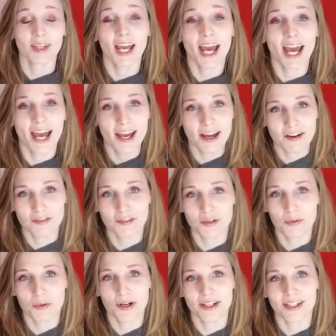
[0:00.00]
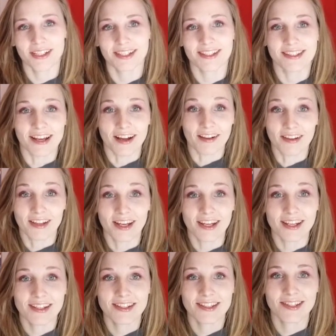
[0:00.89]
Hey everyone, it's
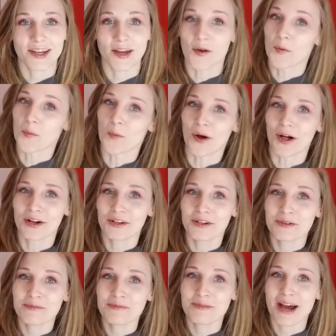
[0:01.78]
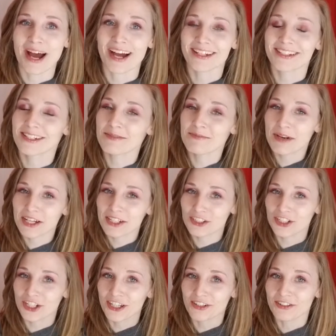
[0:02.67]
Hayes and welcome back to my
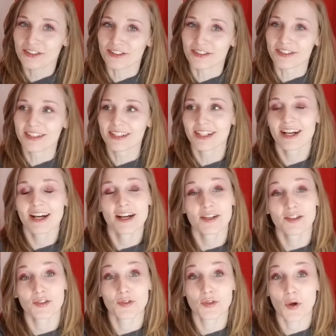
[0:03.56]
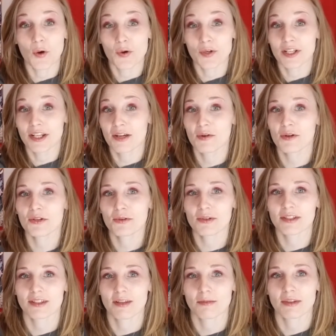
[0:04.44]
channel. So today we're
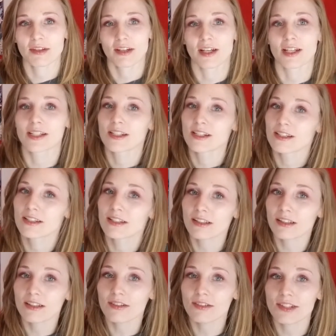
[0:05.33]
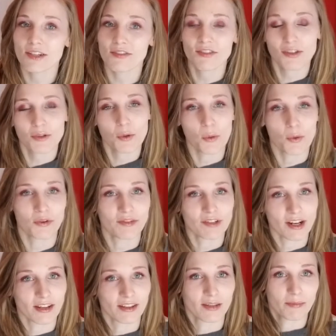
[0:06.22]
doing something a little different than what we've
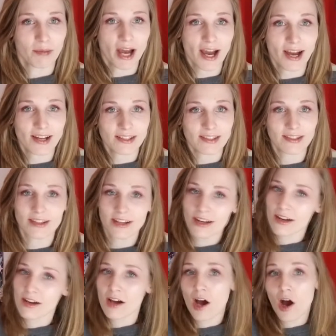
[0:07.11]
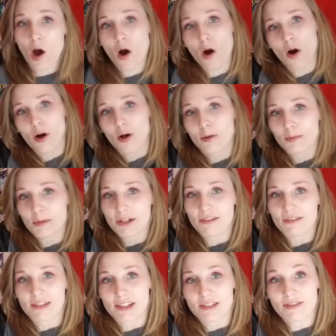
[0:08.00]
done in the past. All
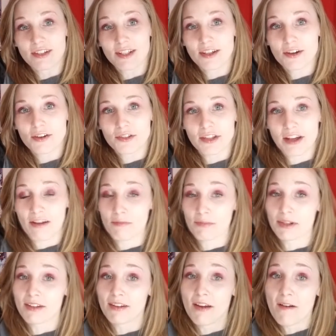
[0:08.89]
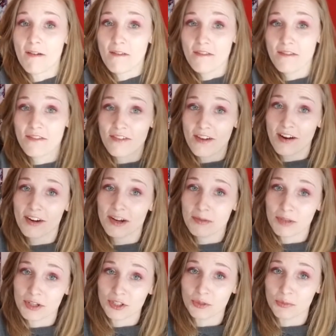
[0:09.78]
previous videos have been very
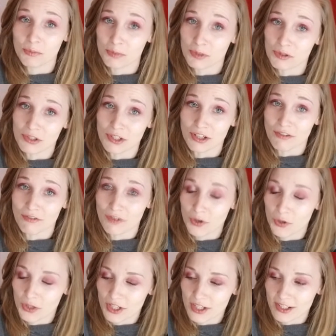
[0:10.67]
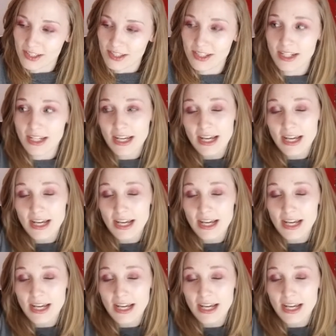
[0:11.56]
much music focused.